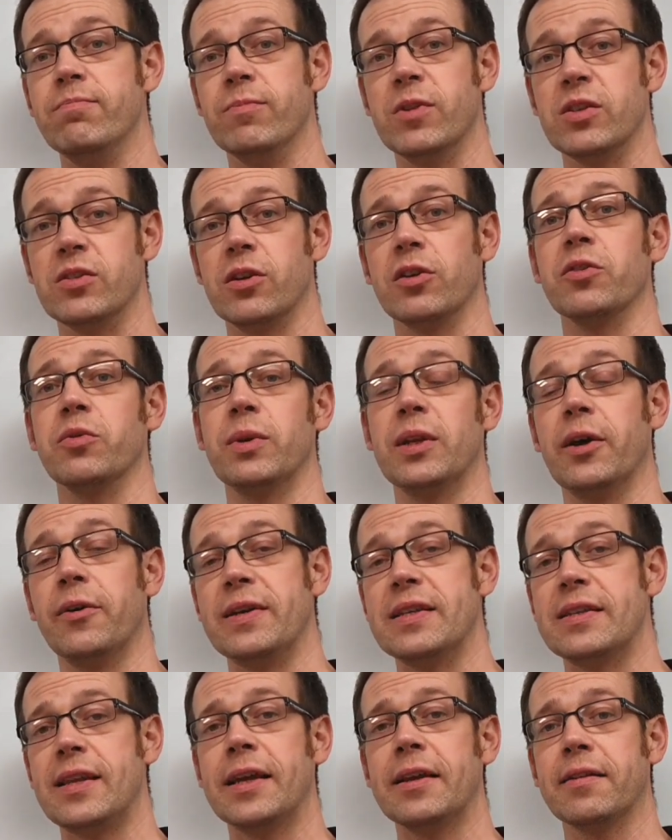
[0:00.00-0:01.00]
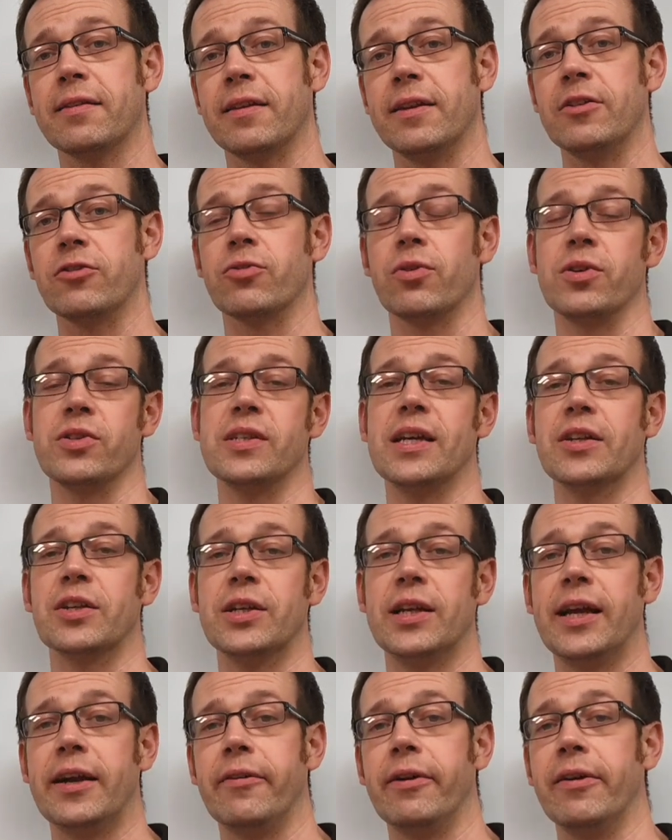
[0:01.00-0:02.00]
As long as we know its length and its
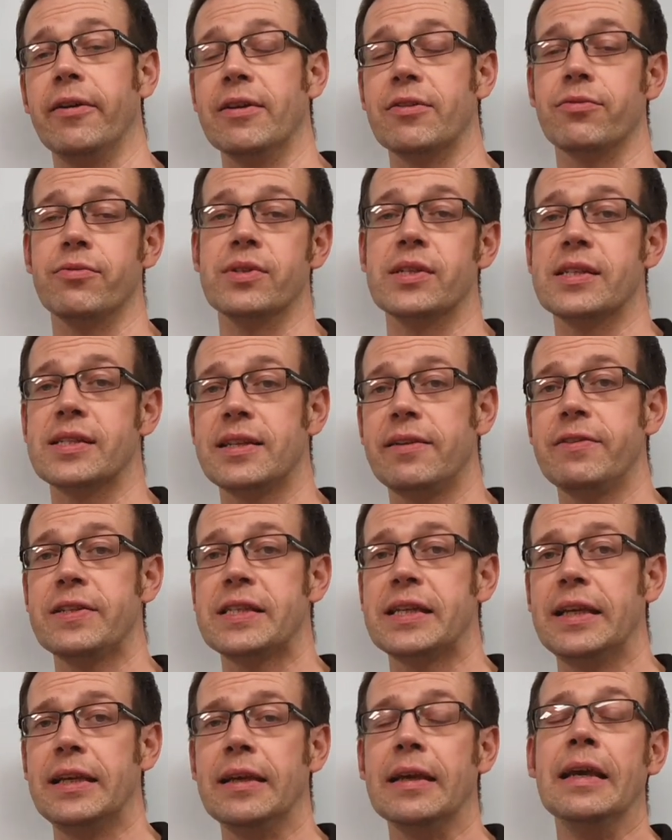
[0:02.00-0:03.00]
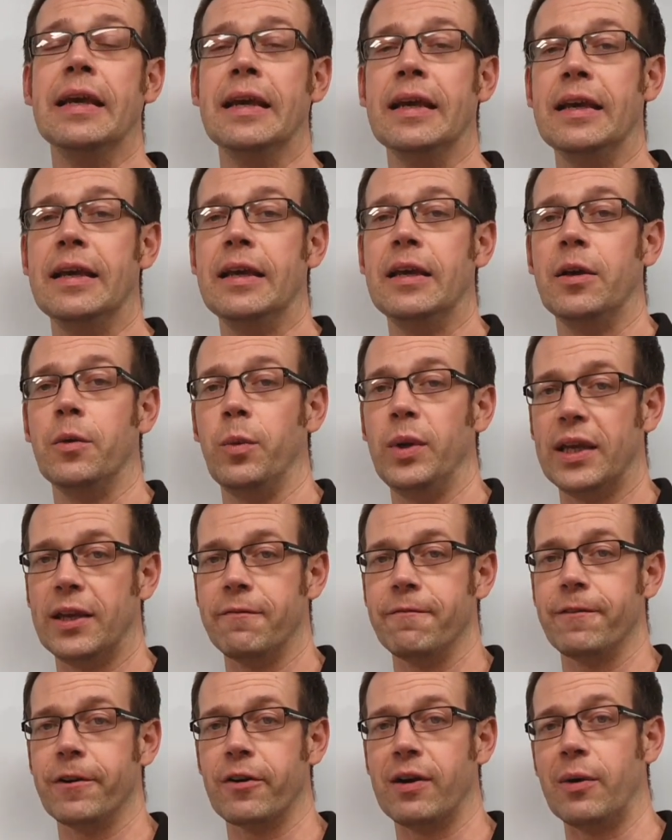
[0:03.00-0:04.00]
cross-sectional area and its resistivity, we
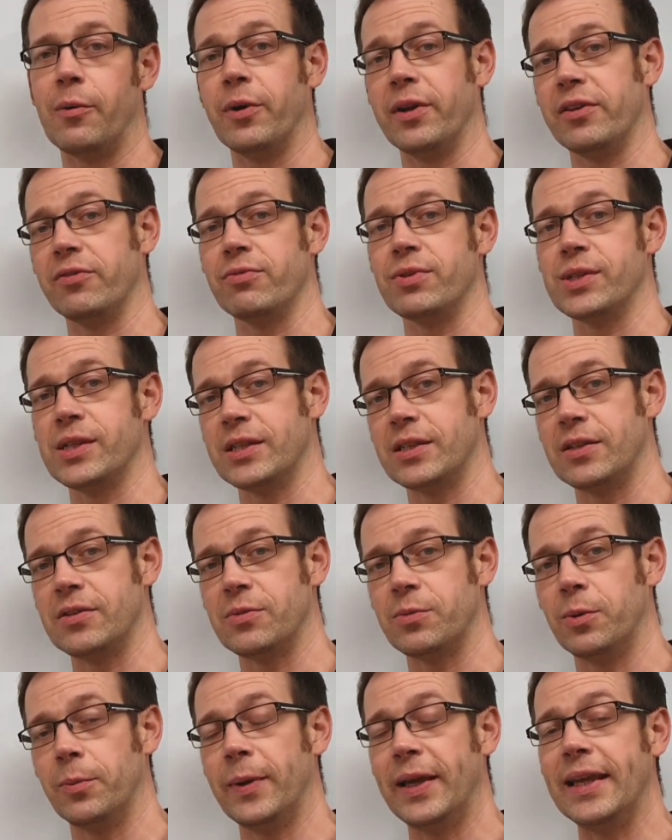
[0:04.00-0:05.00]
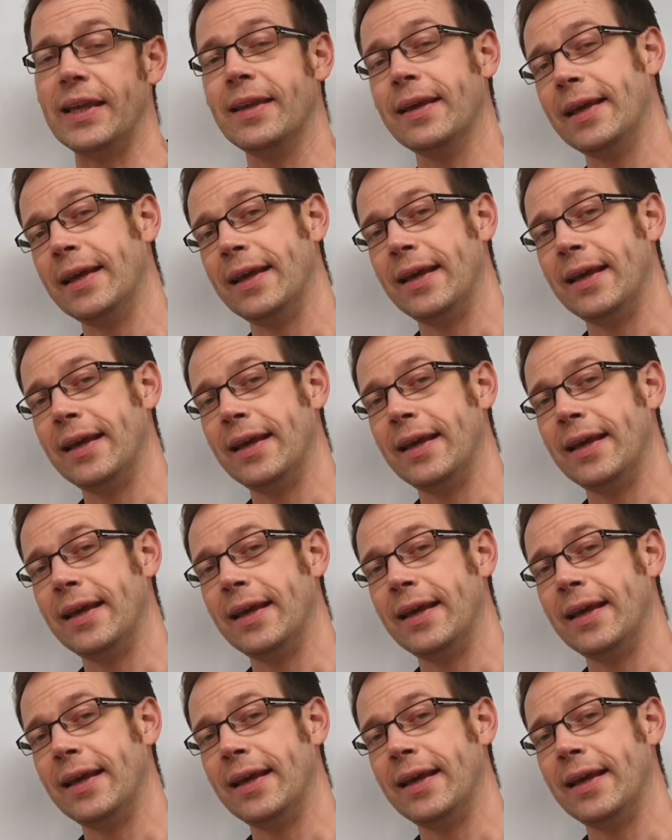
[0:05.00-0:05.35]
can figure out what its resistance will be.